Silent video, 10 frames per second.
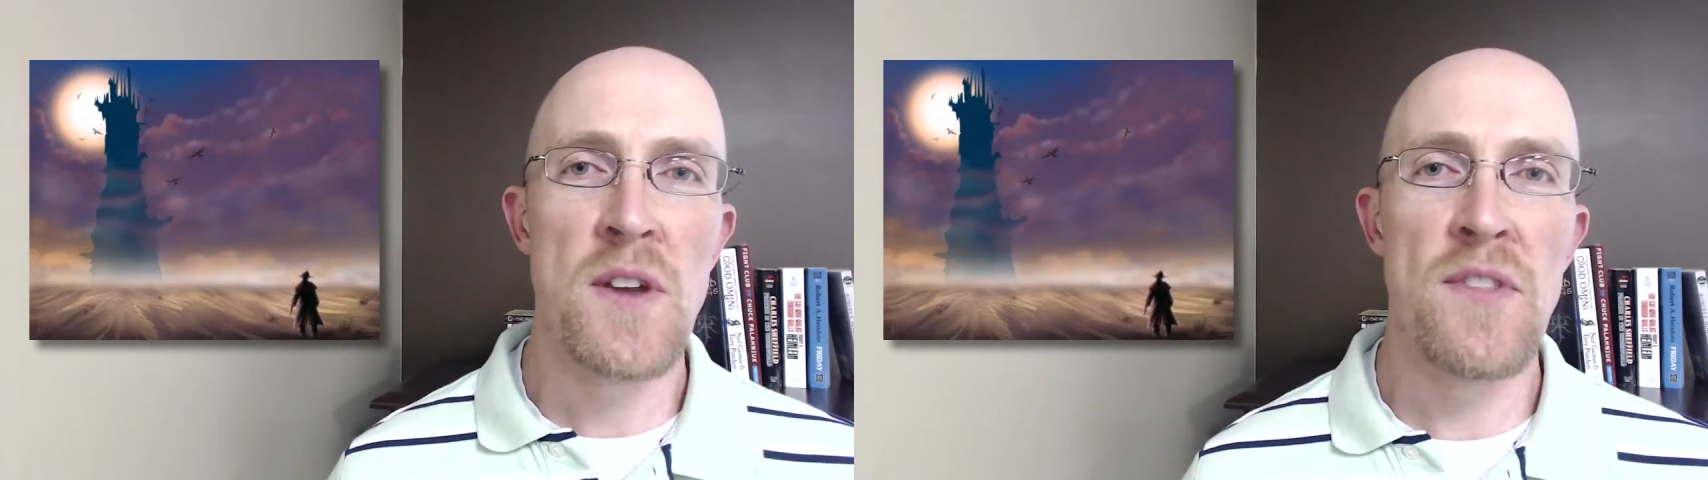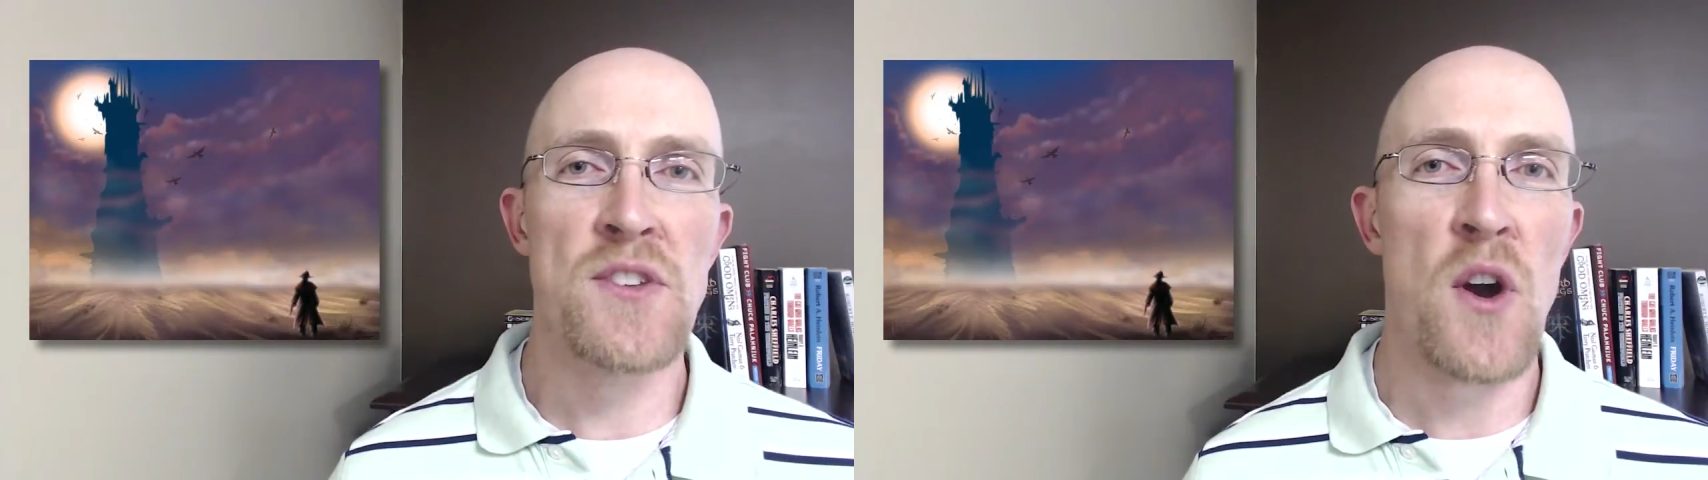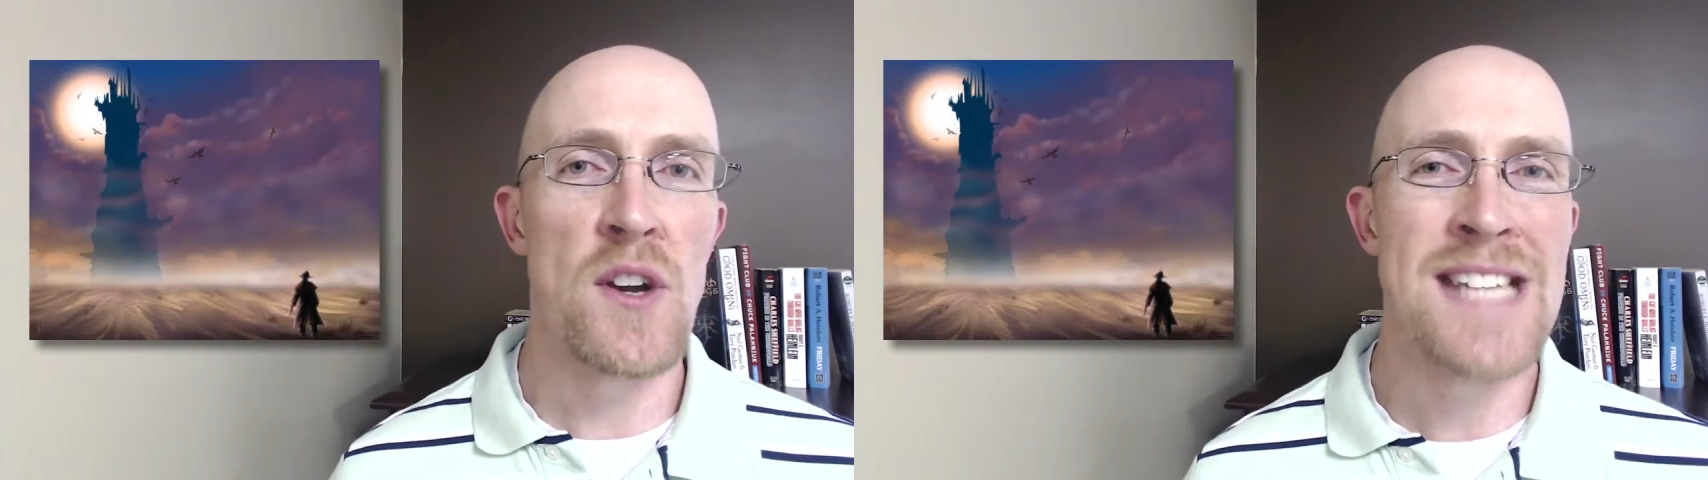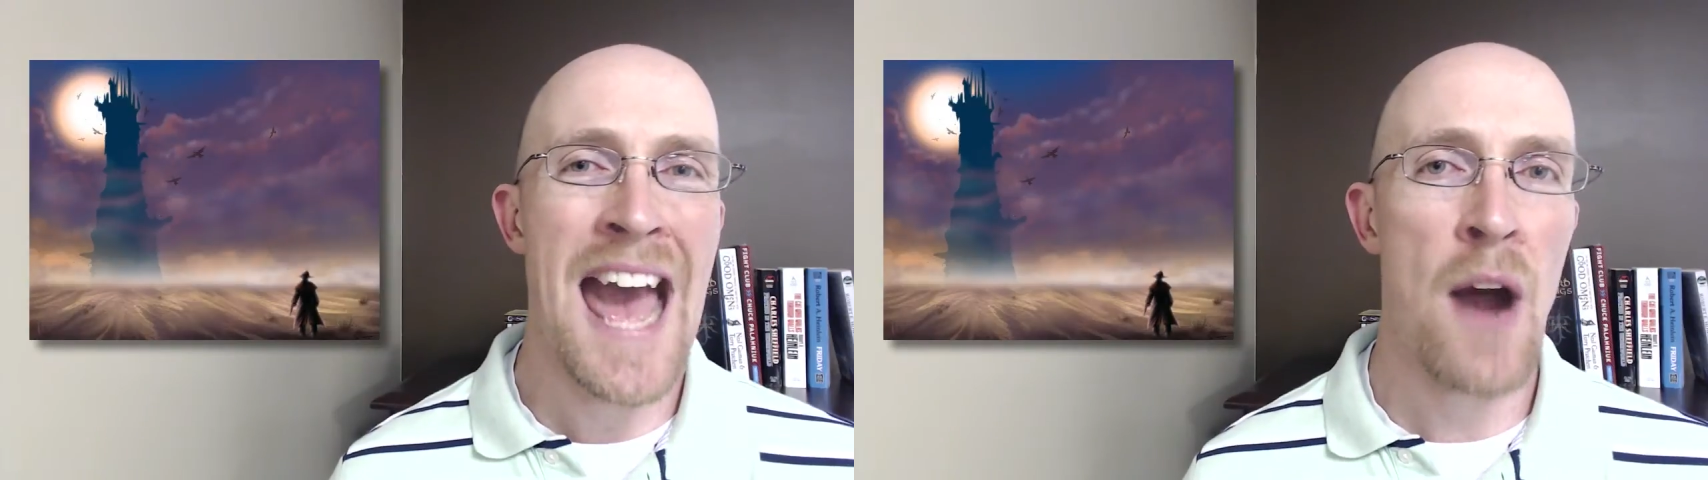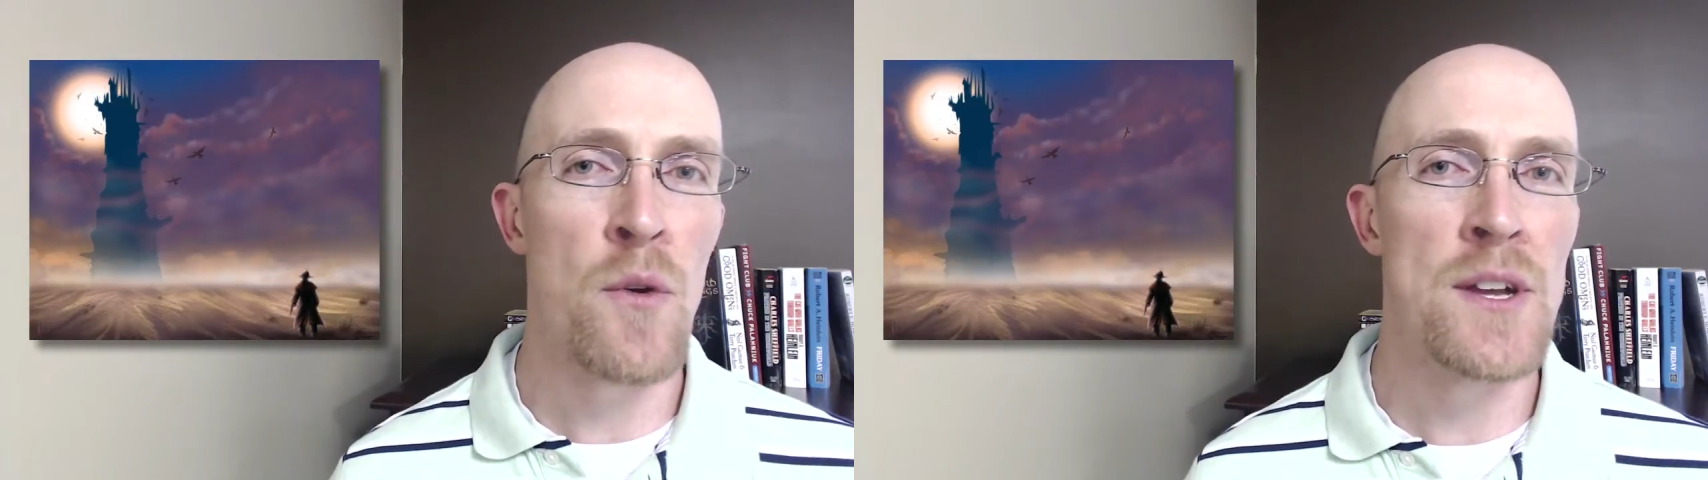of the Dark
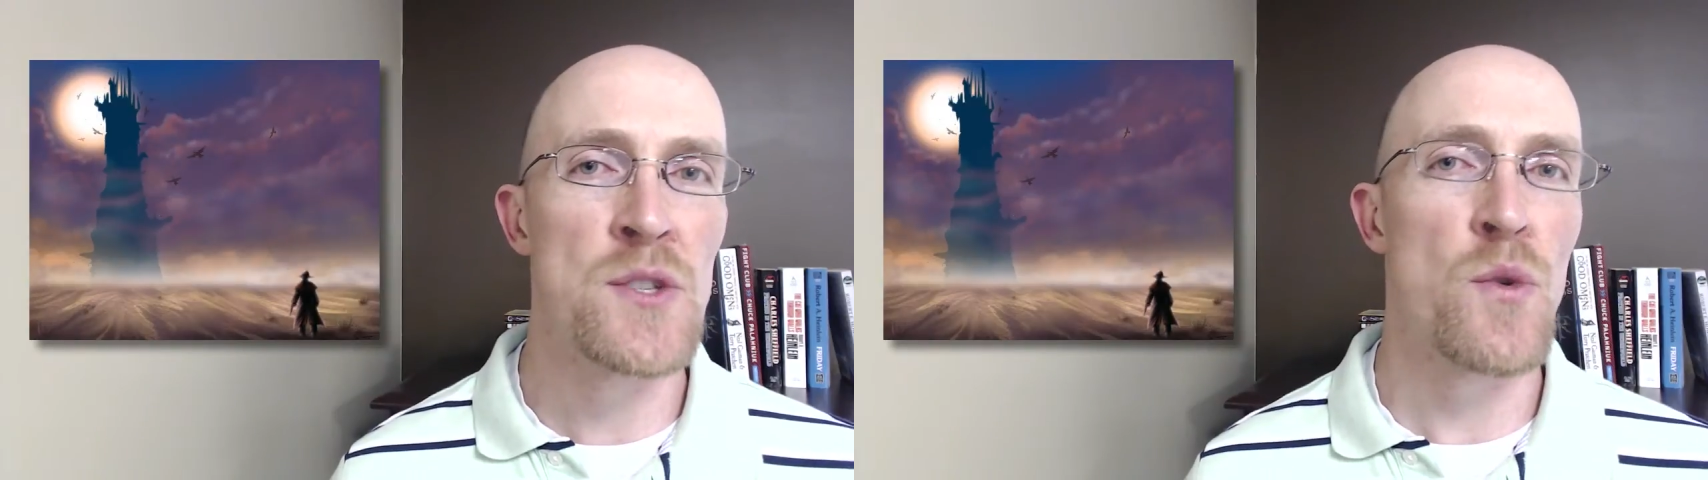Tower is